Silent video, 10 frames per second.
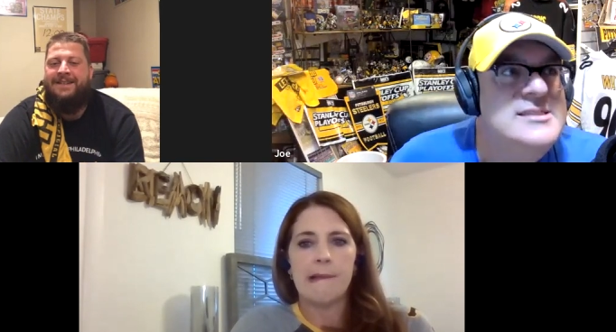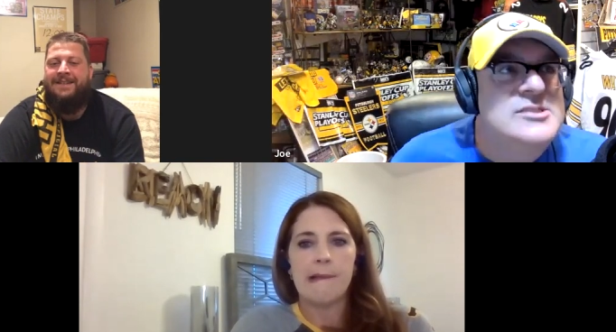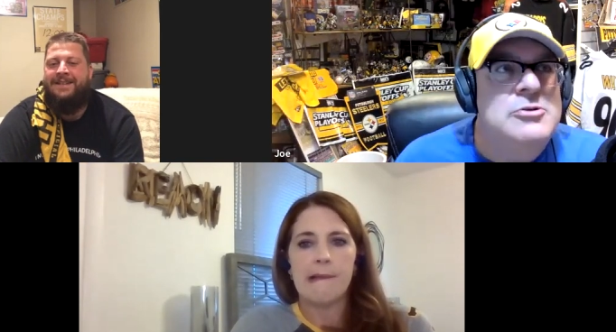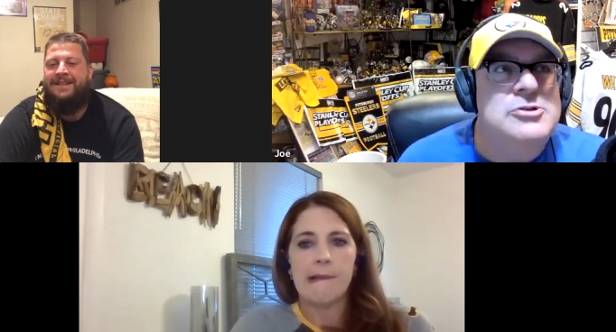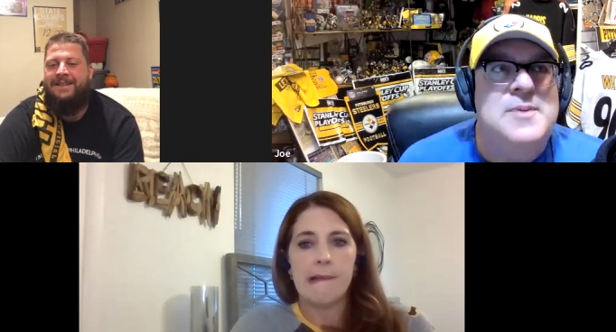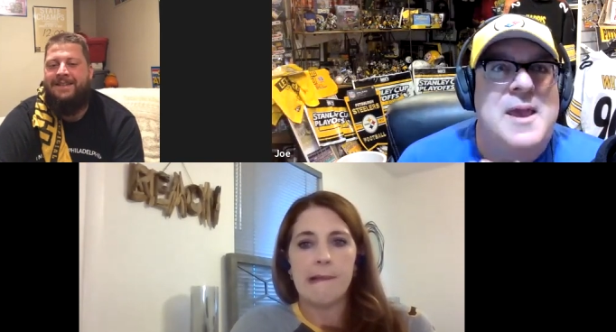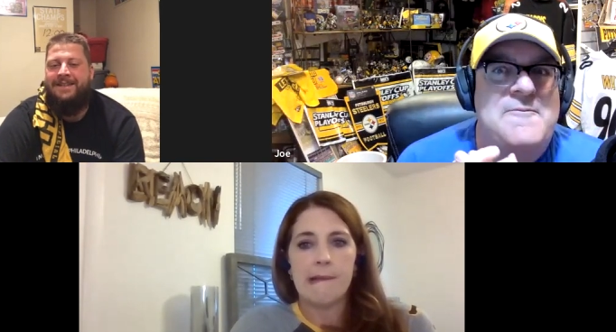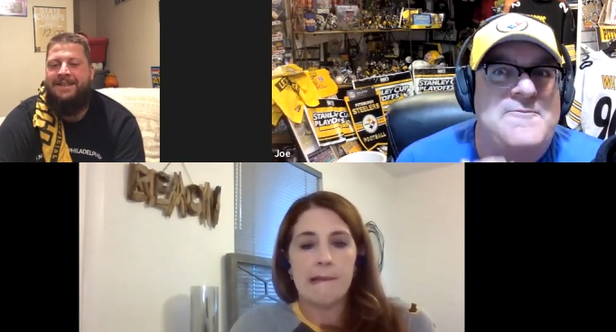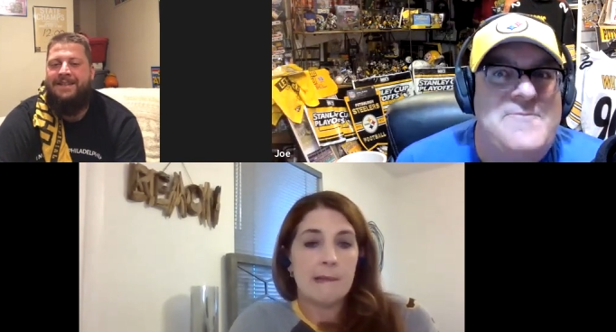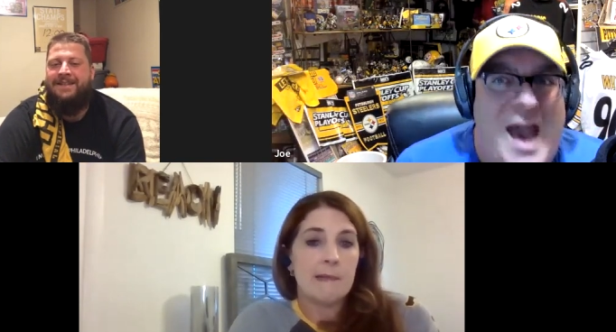Speaker 1: This is going to be a
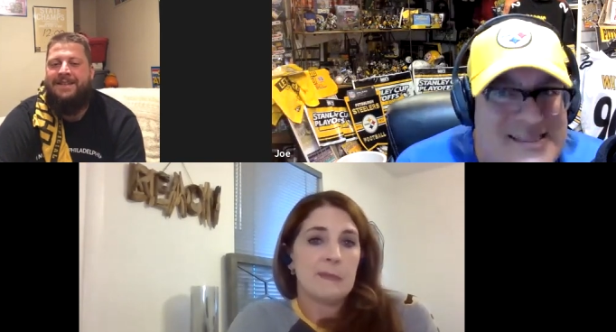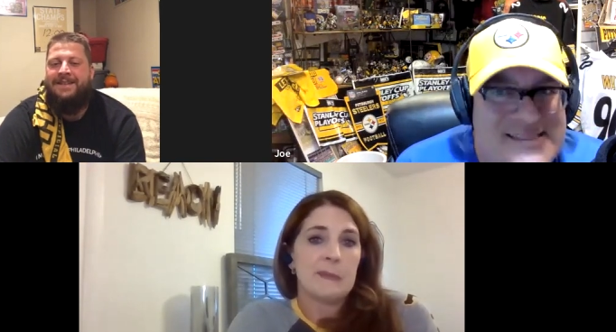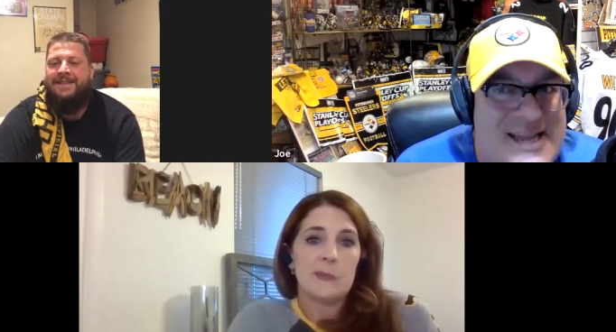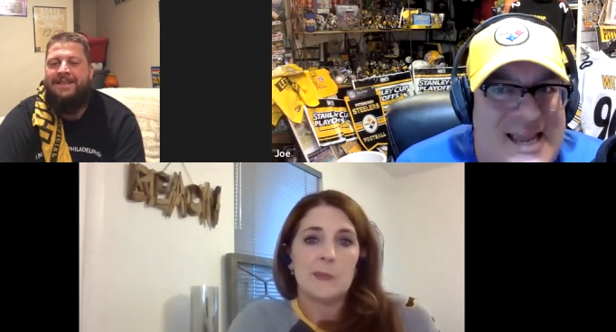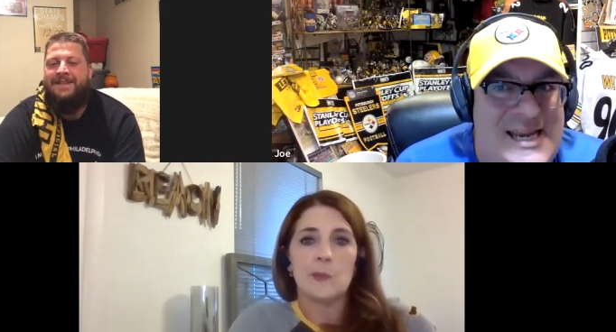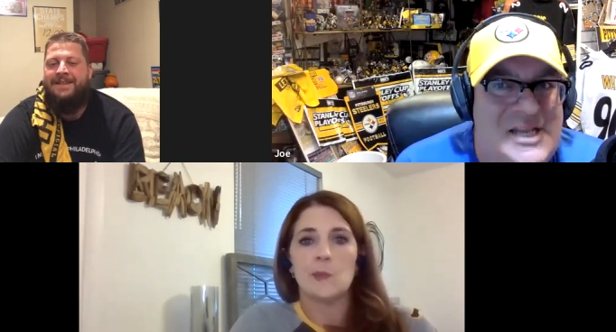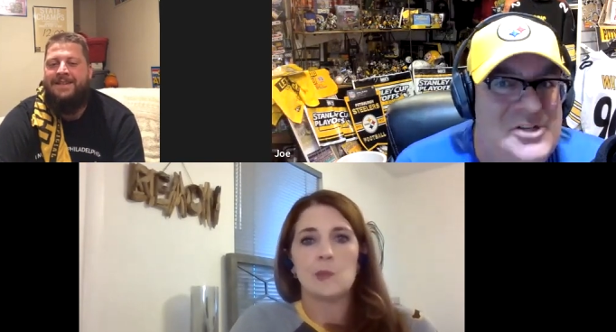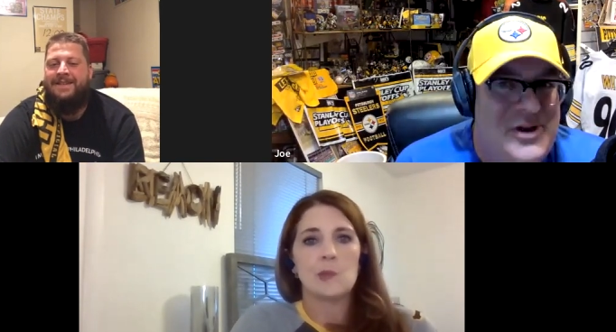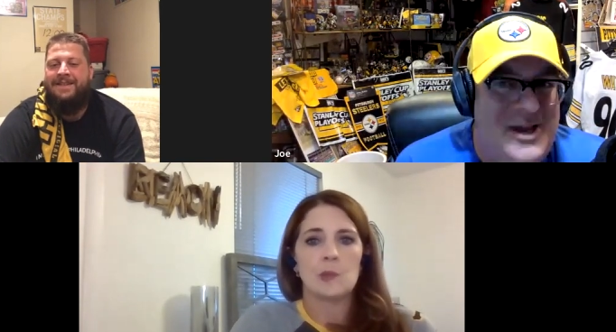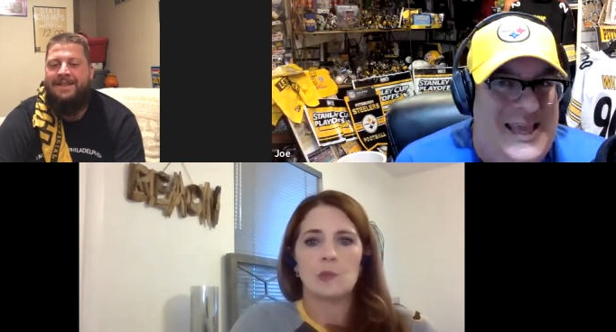fascinating
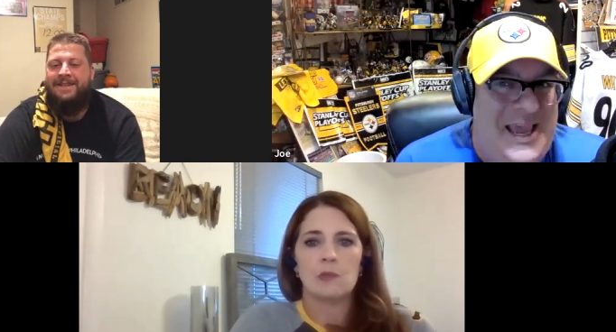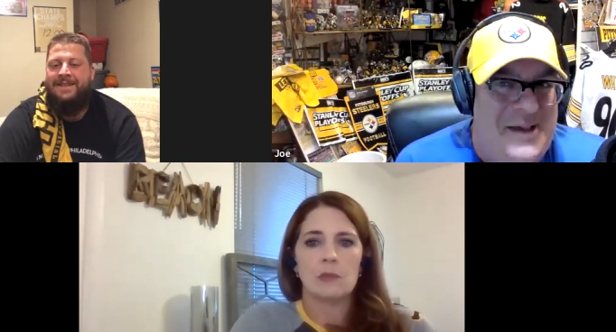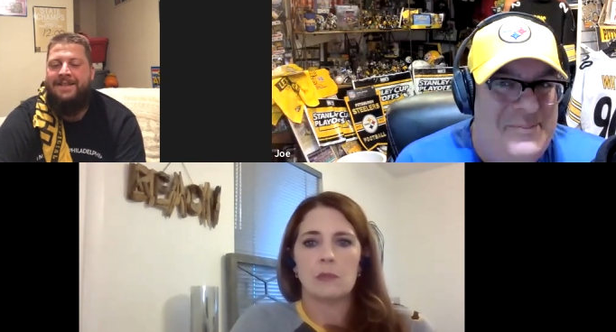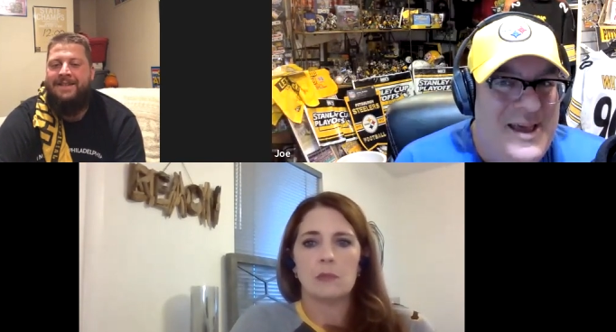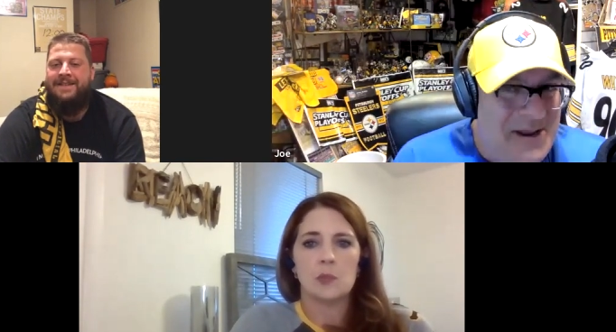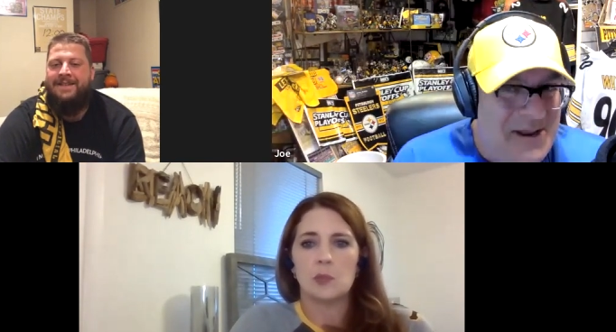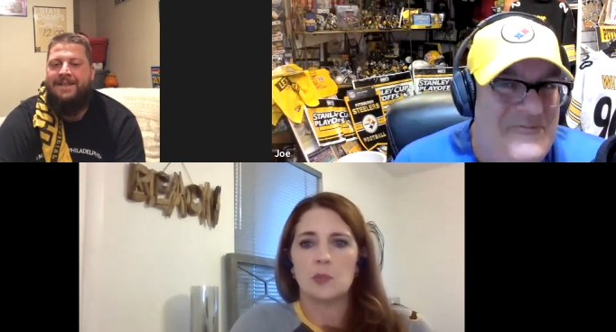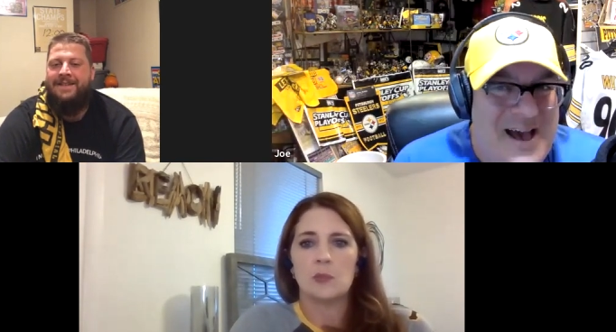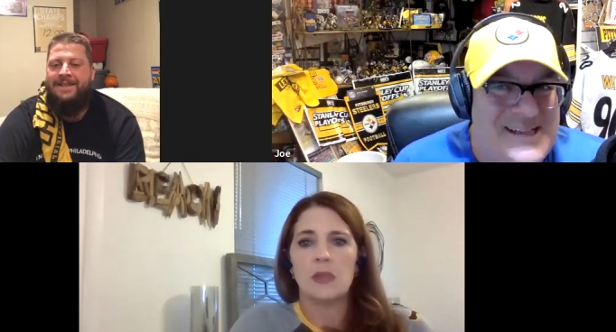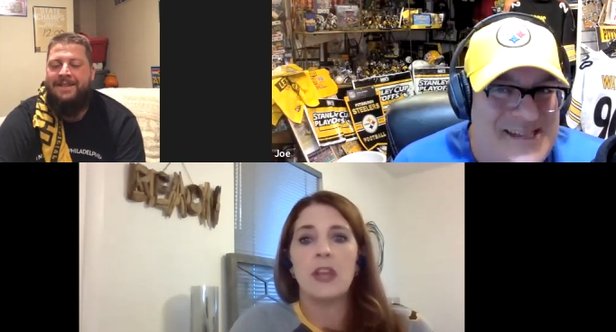training camp and a
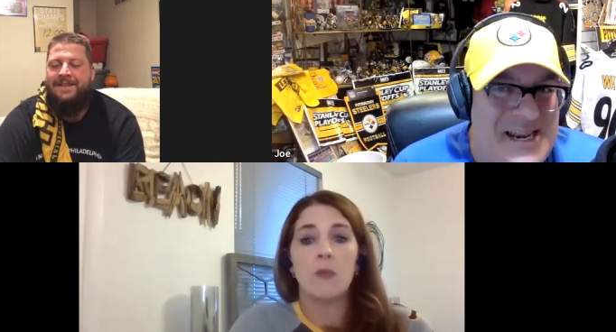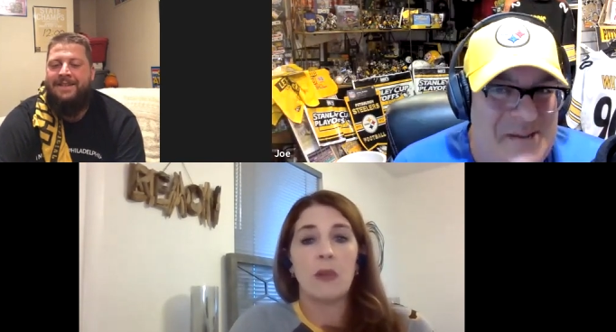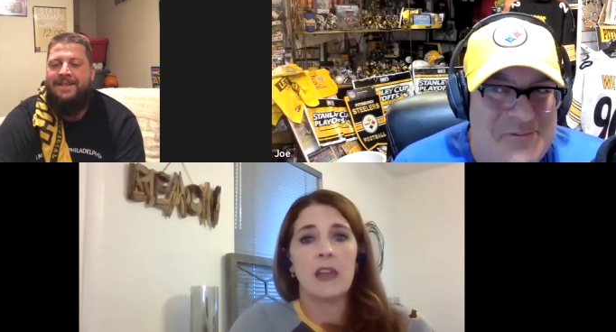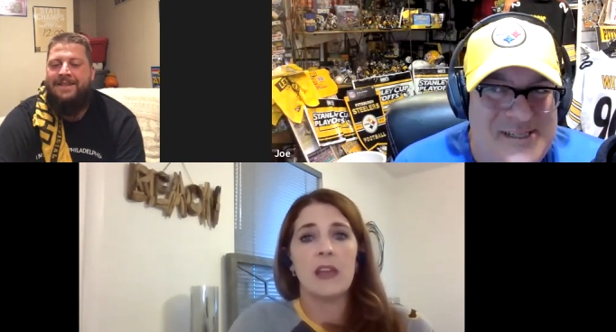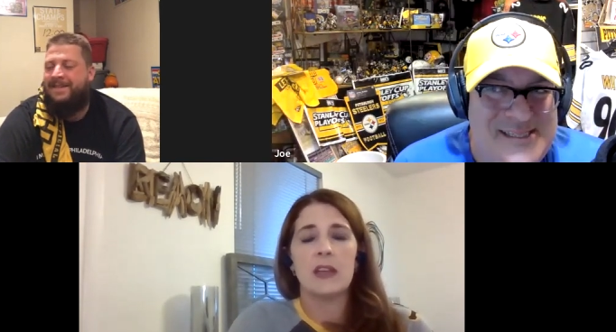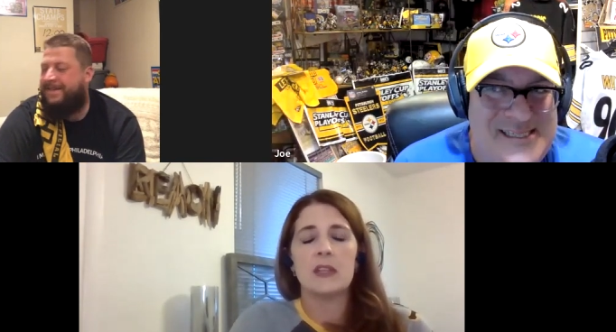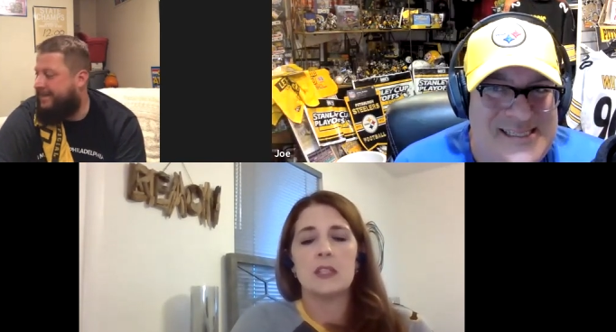fascinating really preseason.